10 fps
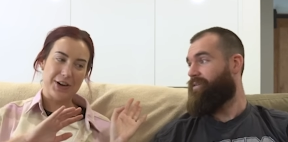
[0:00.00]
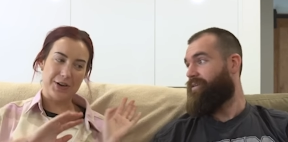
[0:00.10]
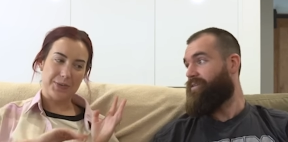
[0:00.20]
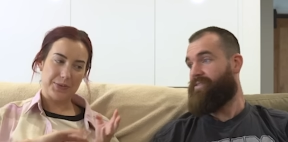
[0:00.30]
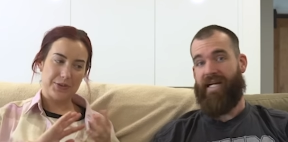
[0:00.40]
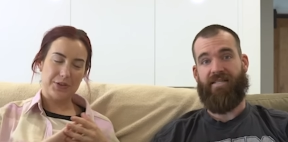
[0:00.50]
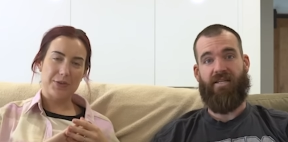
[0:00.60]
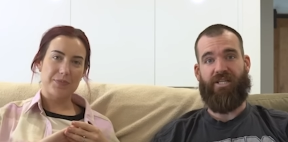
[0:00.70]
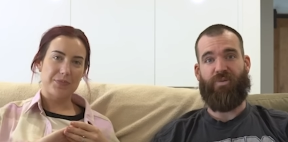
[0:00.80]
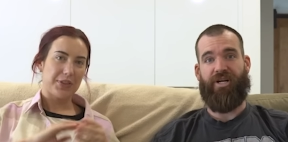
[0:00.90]
Speaker 1: know,
Speaker 2: Sounds
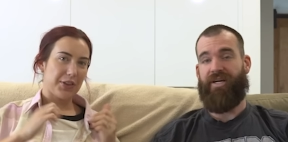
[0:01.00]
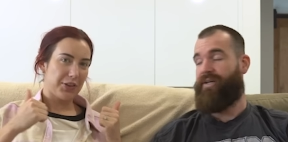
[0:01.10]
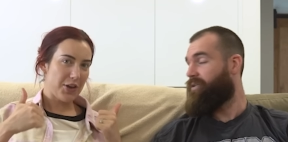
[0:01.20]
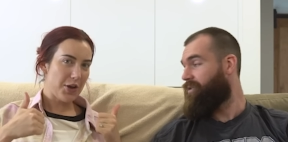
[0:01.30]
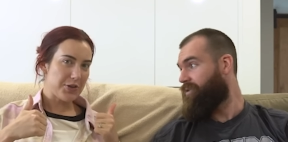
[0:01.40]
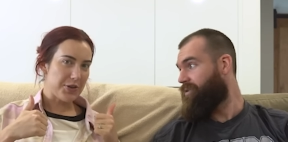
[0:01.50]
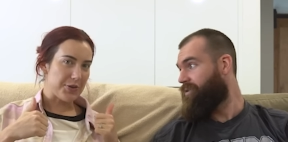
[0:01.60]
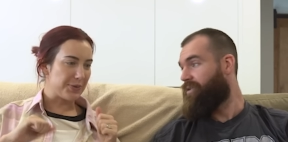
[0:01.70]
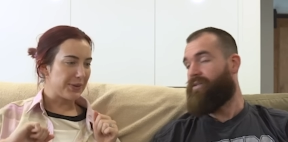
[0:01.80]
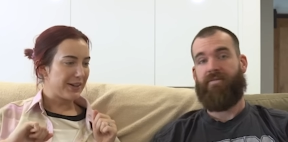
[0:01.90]
like you want to.
Speaker 1: go
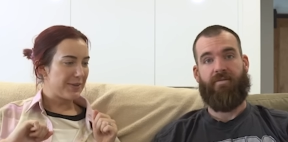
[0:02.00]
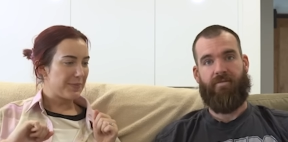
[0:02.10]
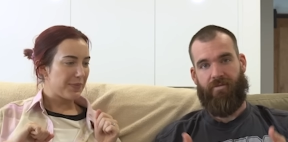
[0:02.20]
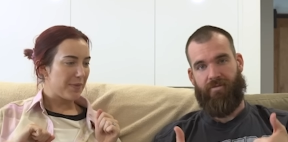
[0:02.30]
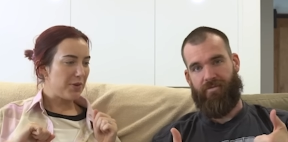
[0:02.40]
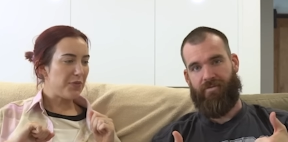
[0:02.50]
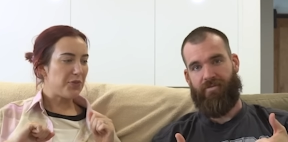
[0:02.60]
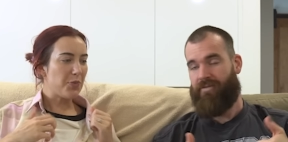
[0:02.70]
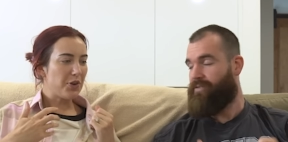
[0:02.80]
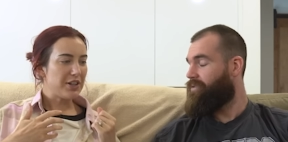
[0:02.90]
you. But if
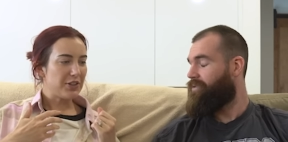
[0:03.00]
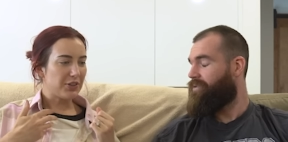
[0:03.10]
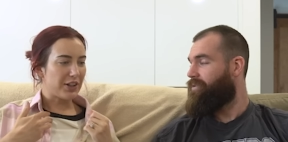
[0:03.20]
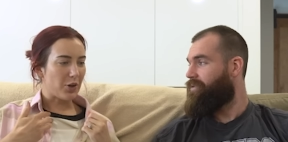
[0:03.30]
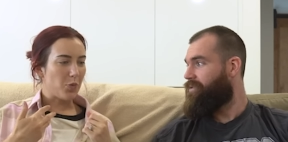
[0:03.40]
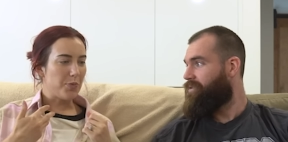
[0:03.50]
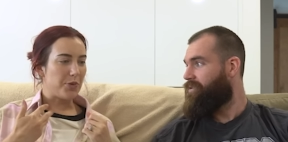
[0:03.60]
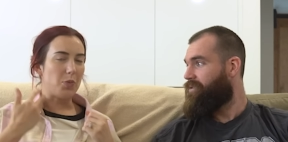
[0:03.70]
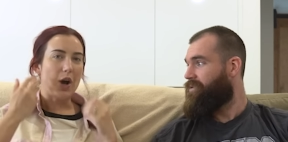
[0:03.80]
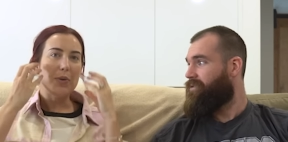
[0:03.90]
you wanting to look like a
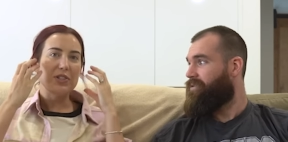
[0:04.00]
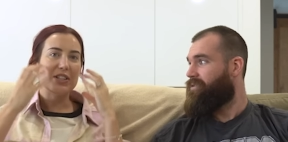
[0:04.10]
woman, why would